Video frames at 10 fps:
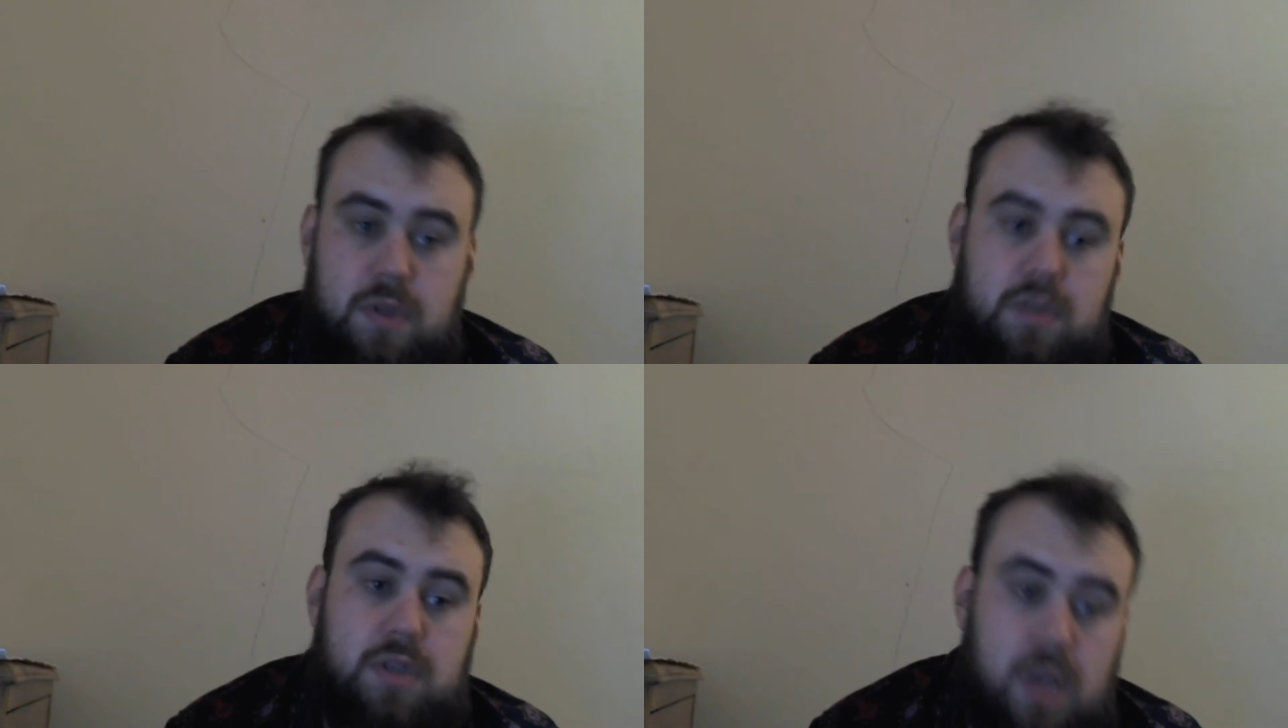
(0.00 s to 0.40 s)

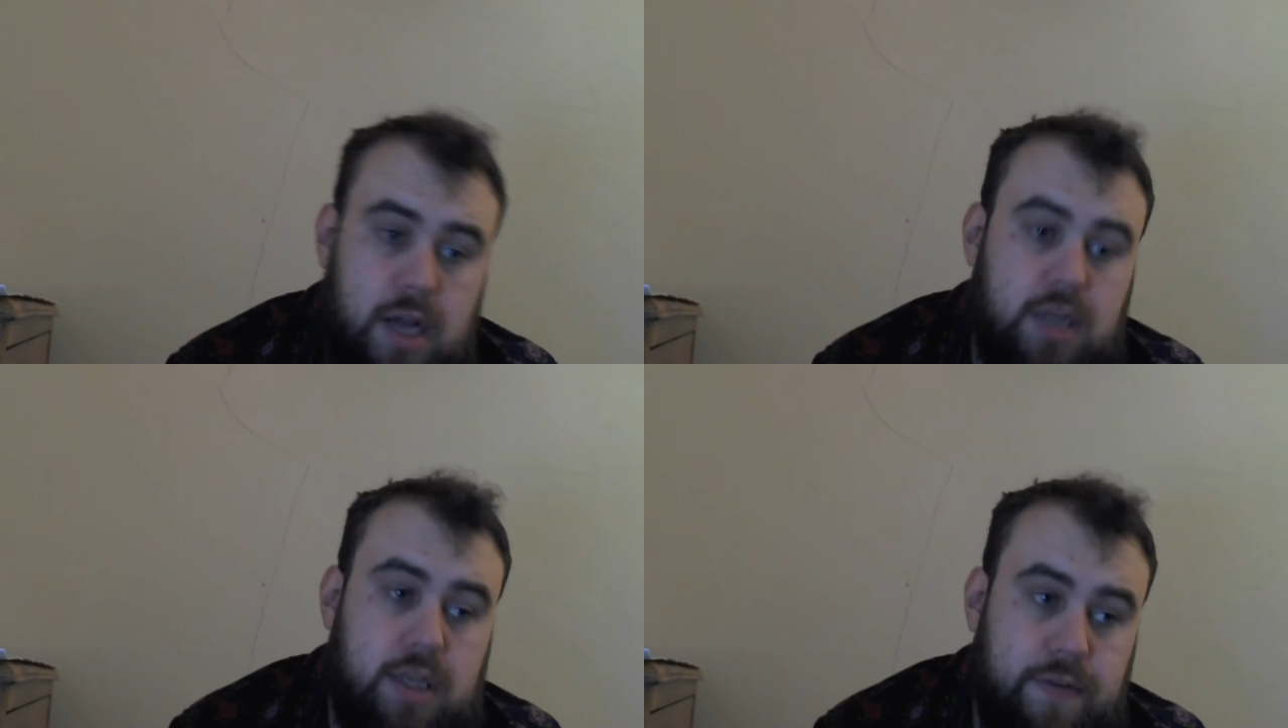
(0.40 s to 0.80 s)

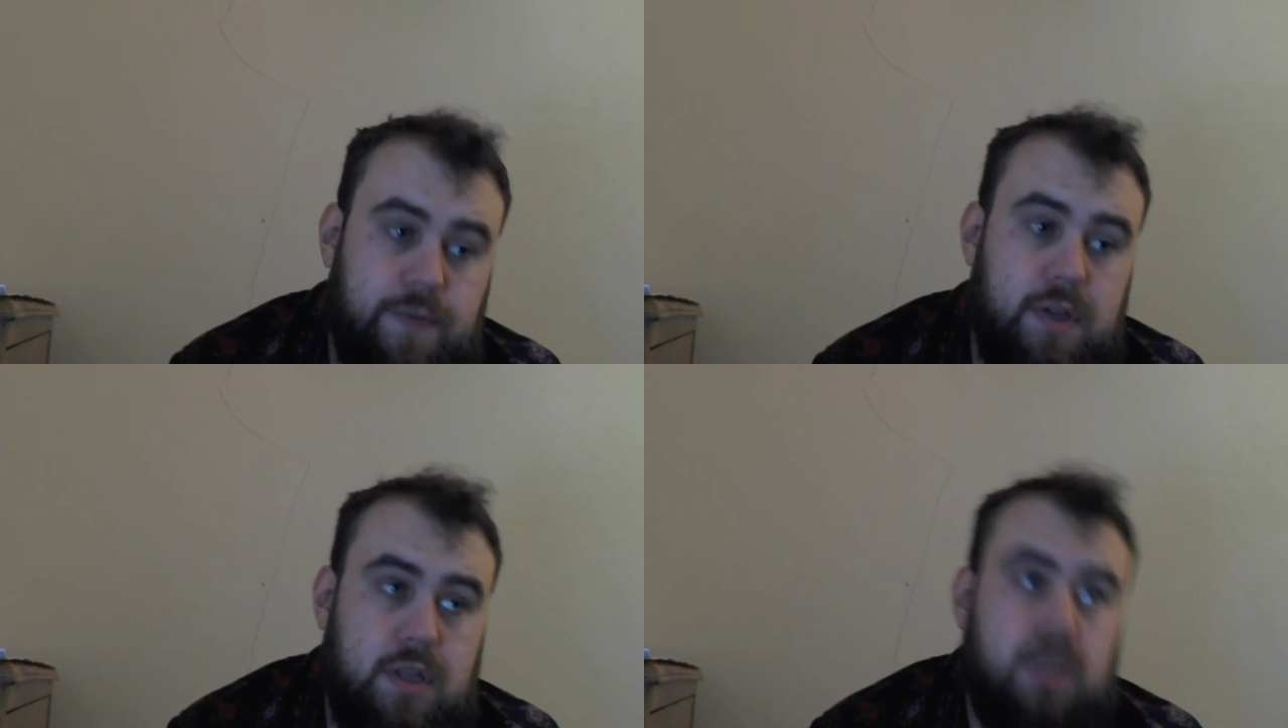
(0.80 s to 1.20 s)

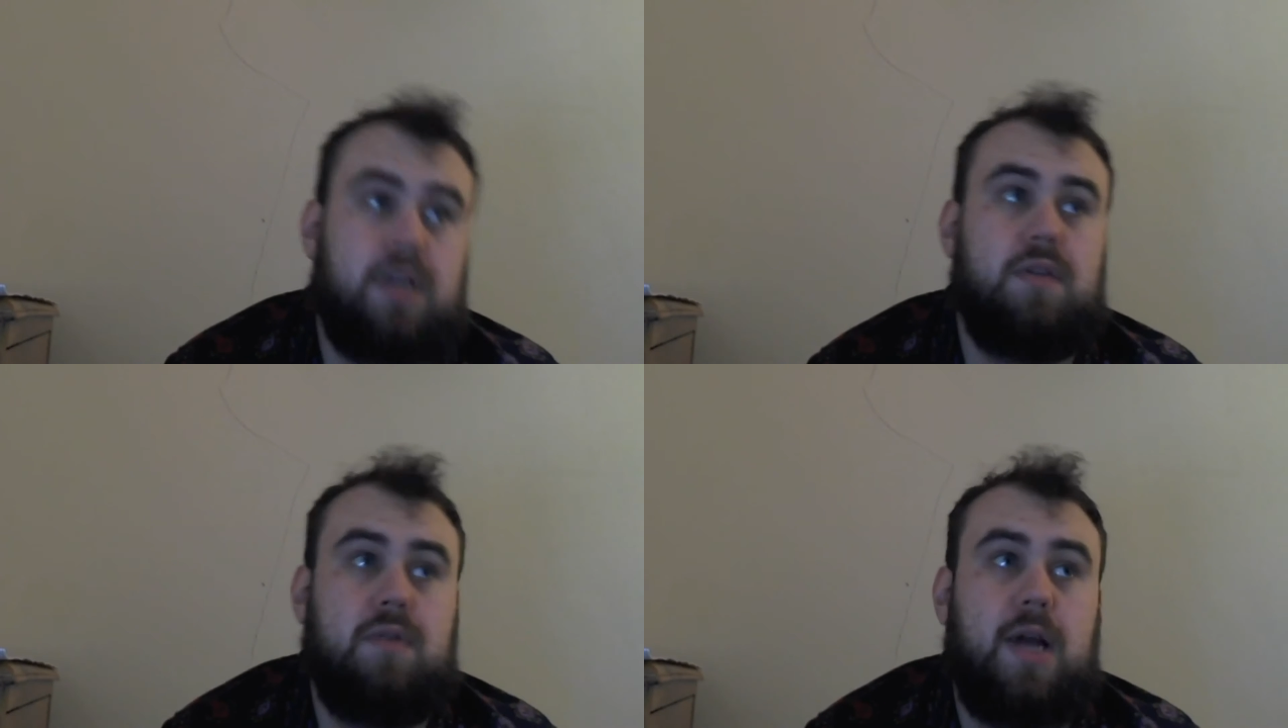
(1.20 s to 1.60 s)

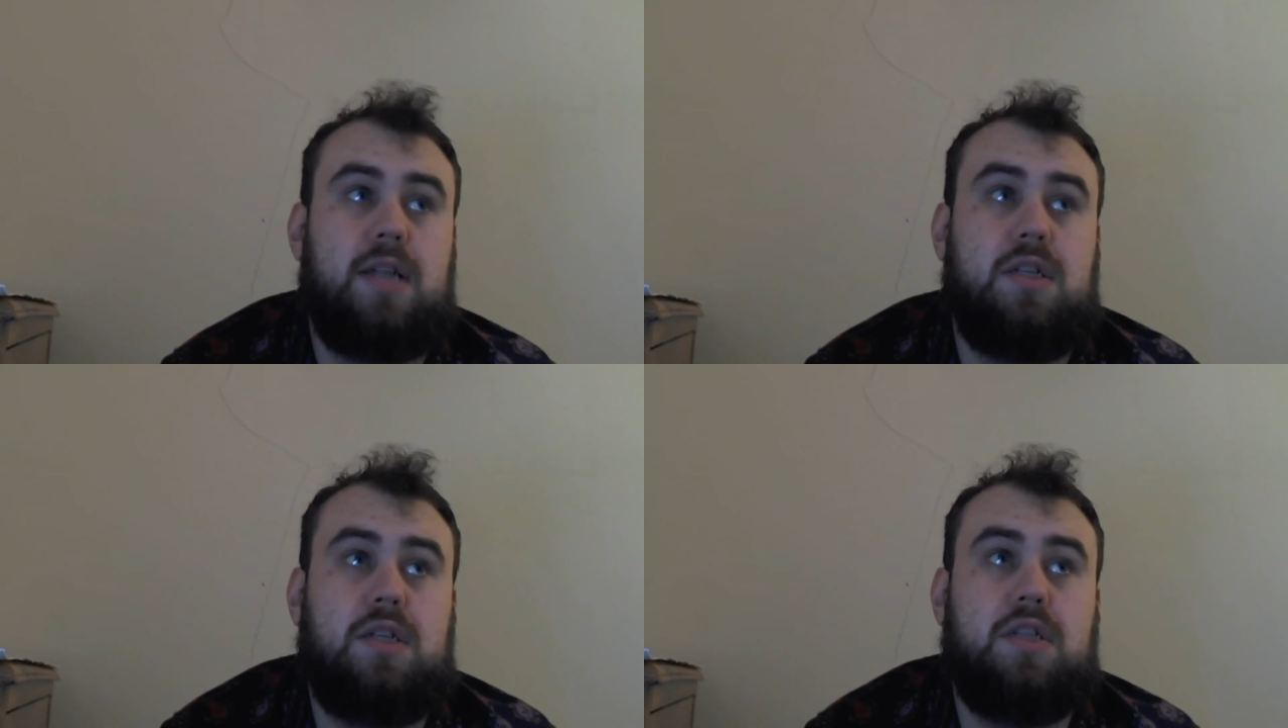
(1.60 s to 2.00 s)
scientifically
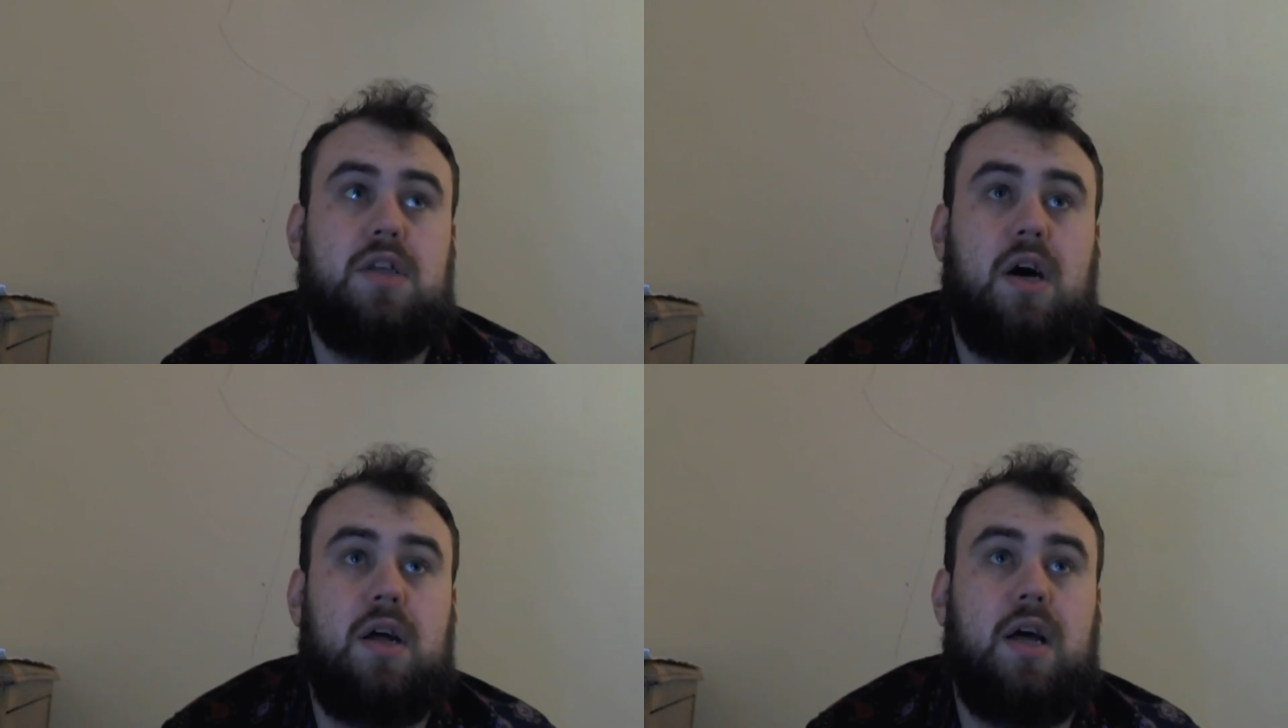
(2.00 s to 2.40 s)
related,
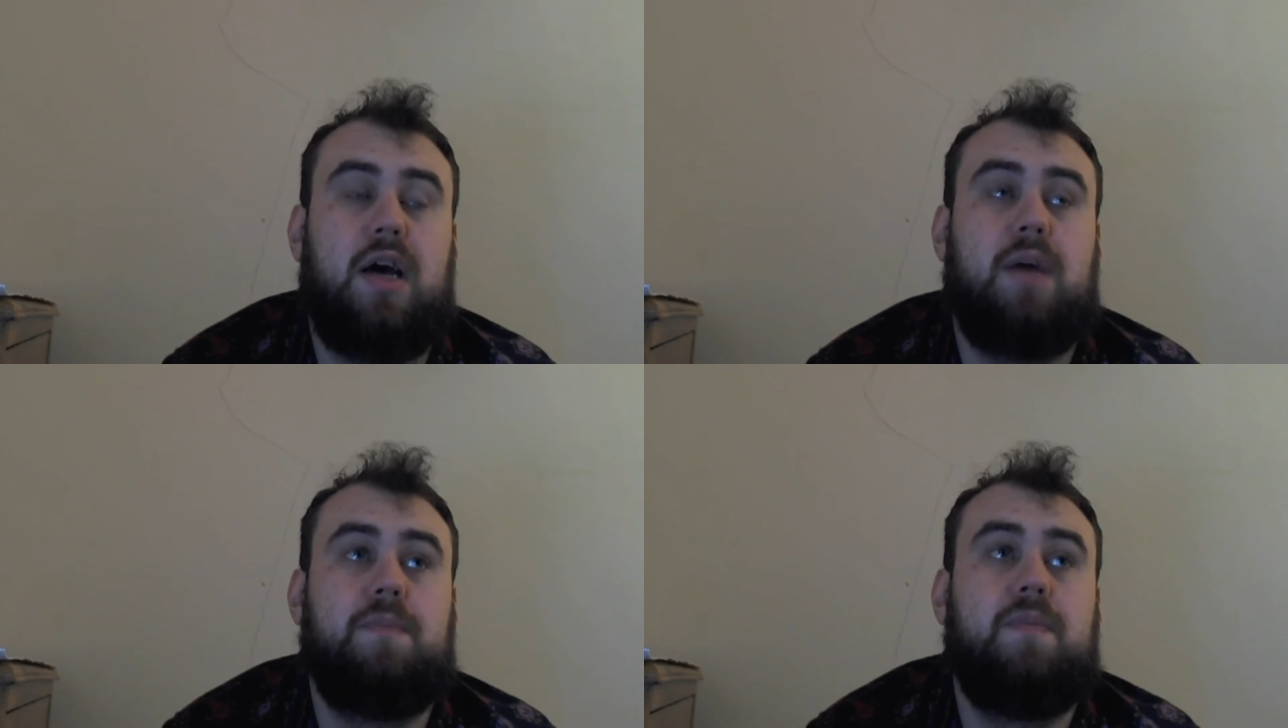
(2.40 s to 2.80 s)
design,
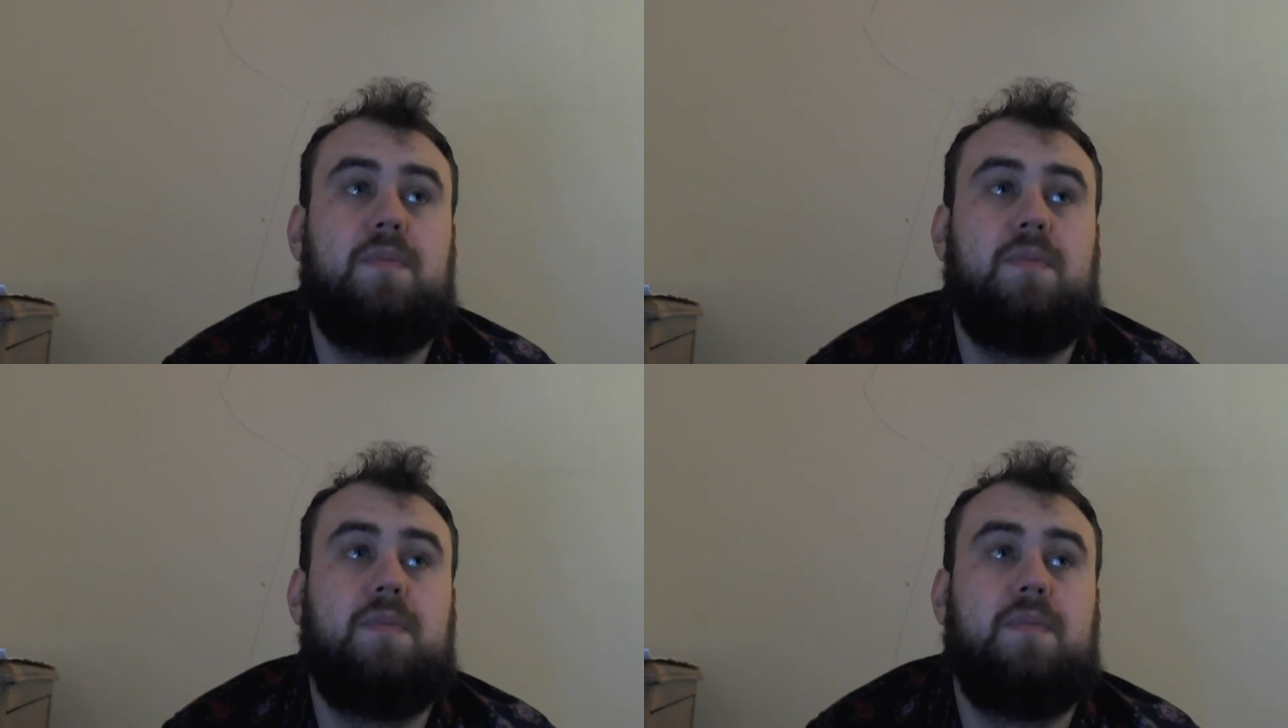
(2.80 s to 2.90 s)
um,